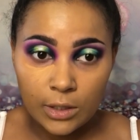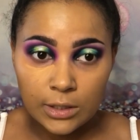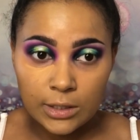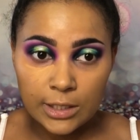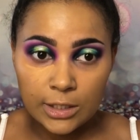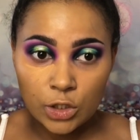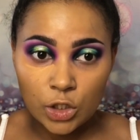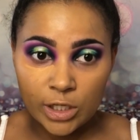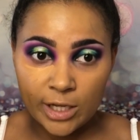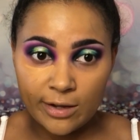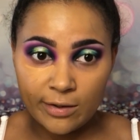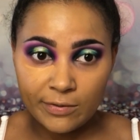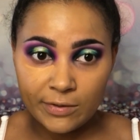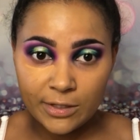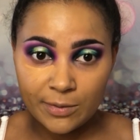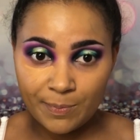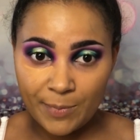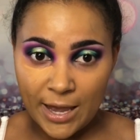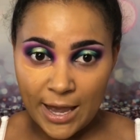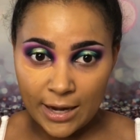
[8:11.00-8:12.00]
shelves
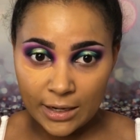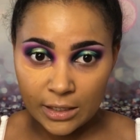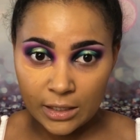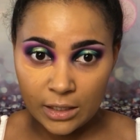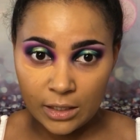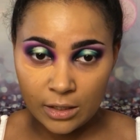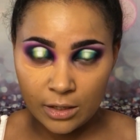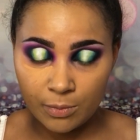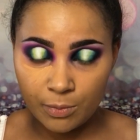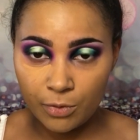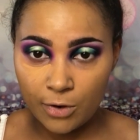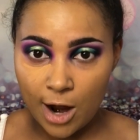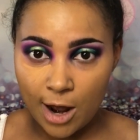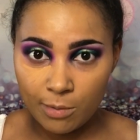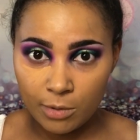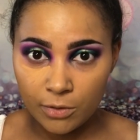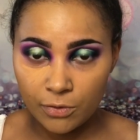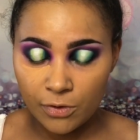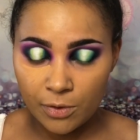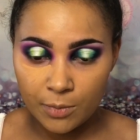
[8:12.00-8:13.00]
back here,
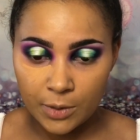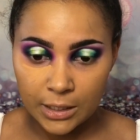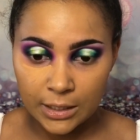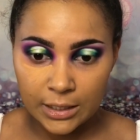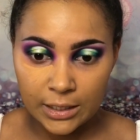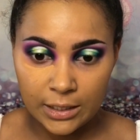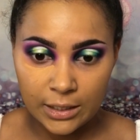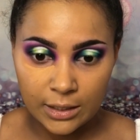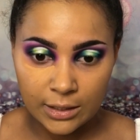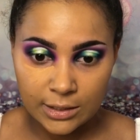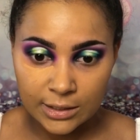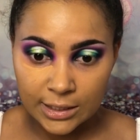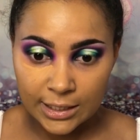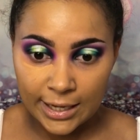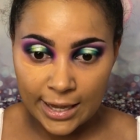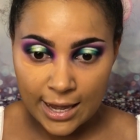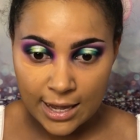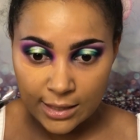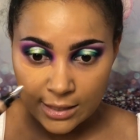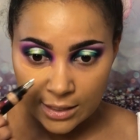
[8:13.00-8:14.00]
probably from IKEA, the
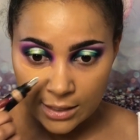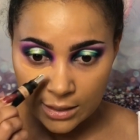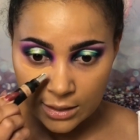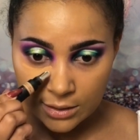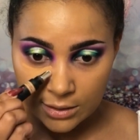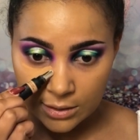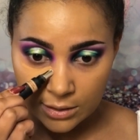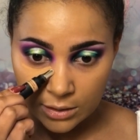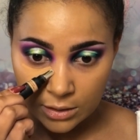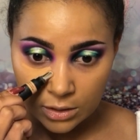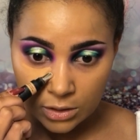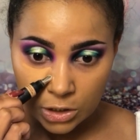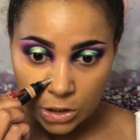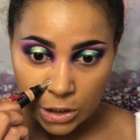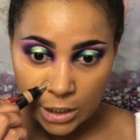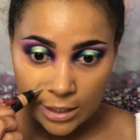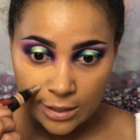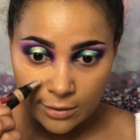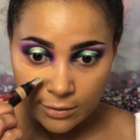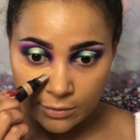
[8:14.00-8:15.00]
Kallax
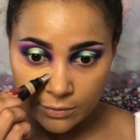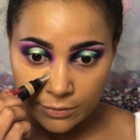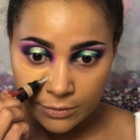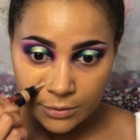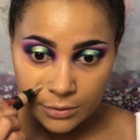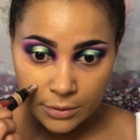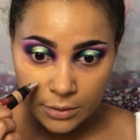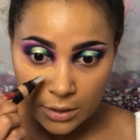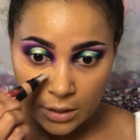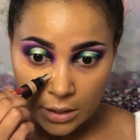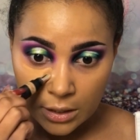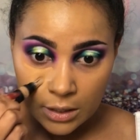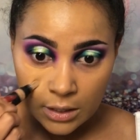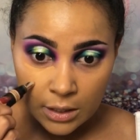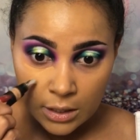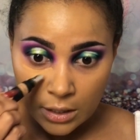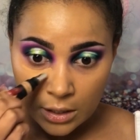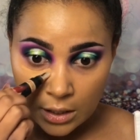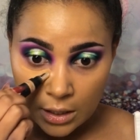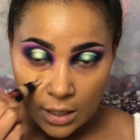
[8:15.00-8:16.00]
shelves,
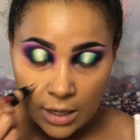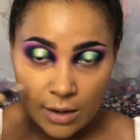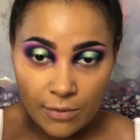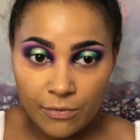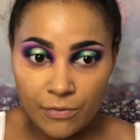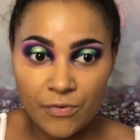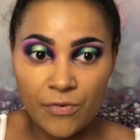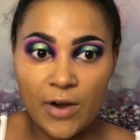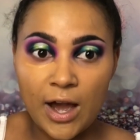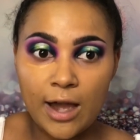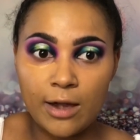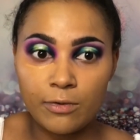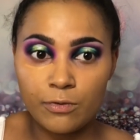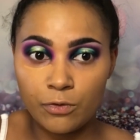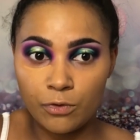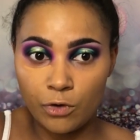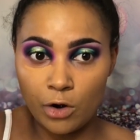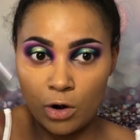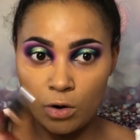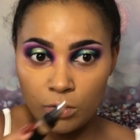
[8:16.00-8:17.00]
5
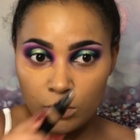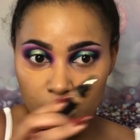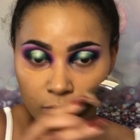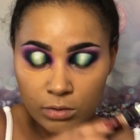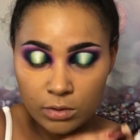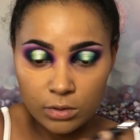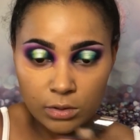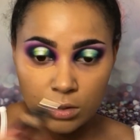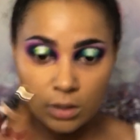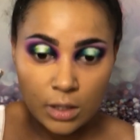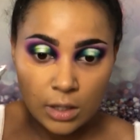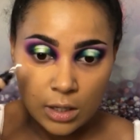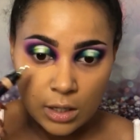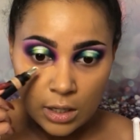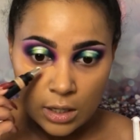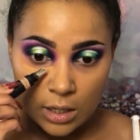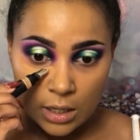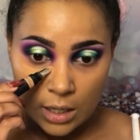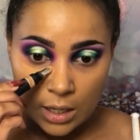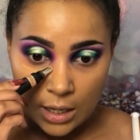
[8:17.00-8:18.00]
rows.
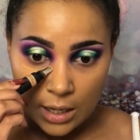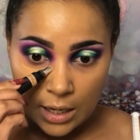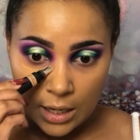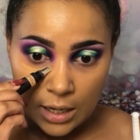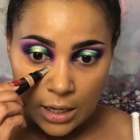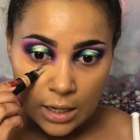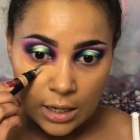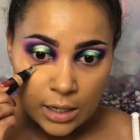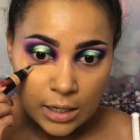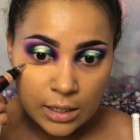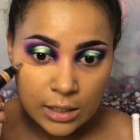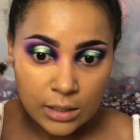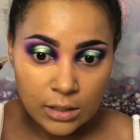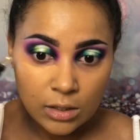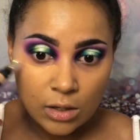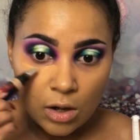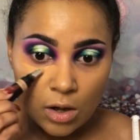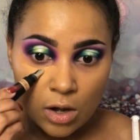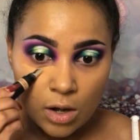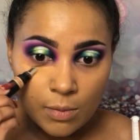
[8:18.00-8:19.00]
And
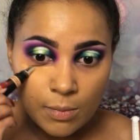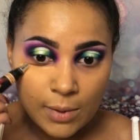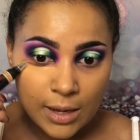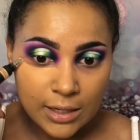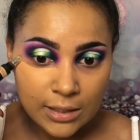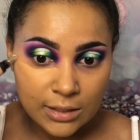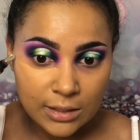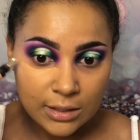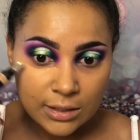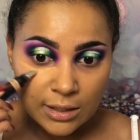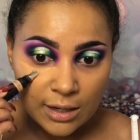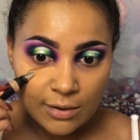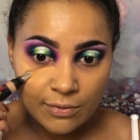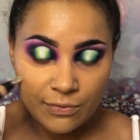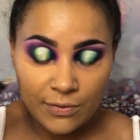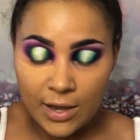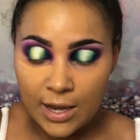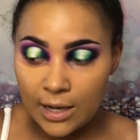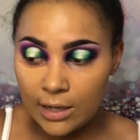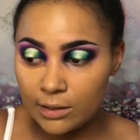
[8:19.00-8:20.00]
all my stuff
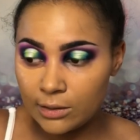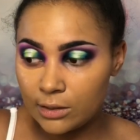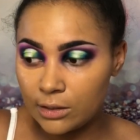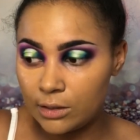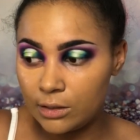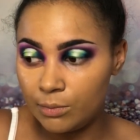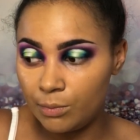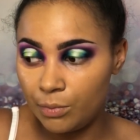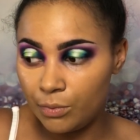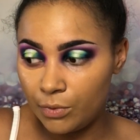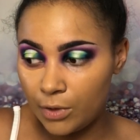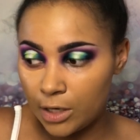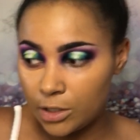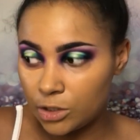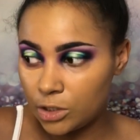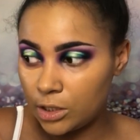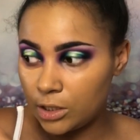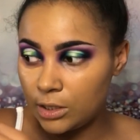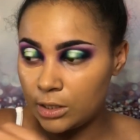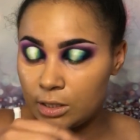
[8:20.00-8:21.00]
as in the
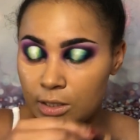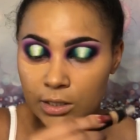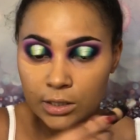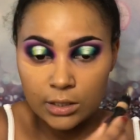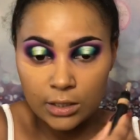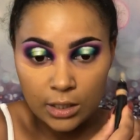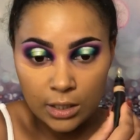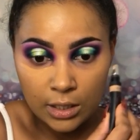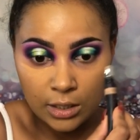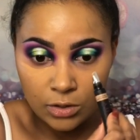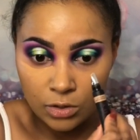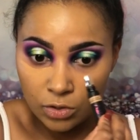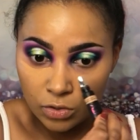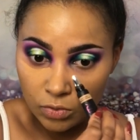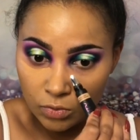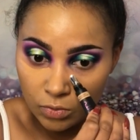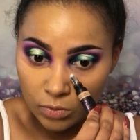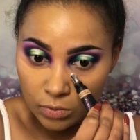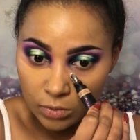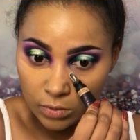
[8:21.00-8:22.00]
brushes and
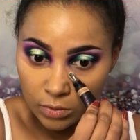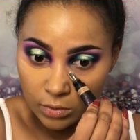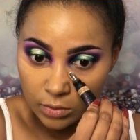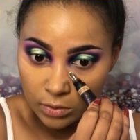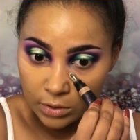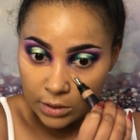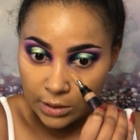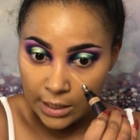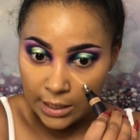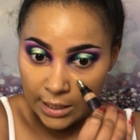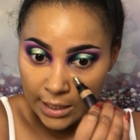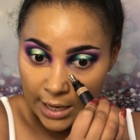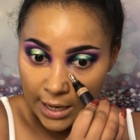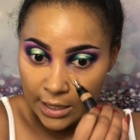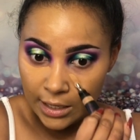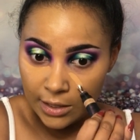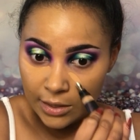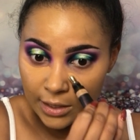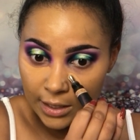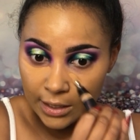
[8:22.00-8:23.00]
tools and
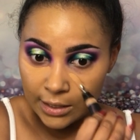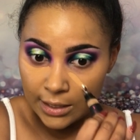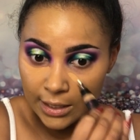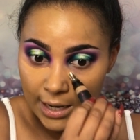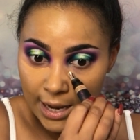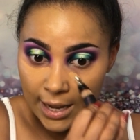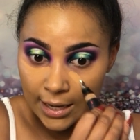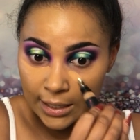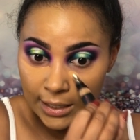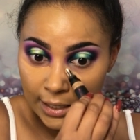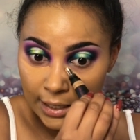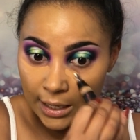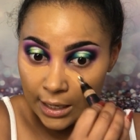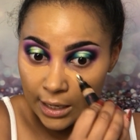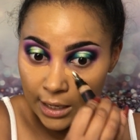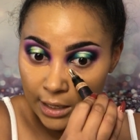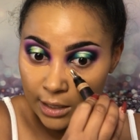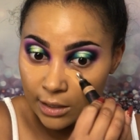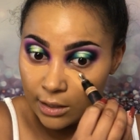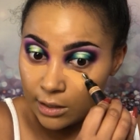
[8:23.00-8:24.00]
anything that I
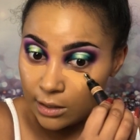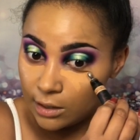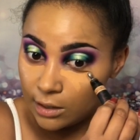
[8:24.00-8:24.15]
can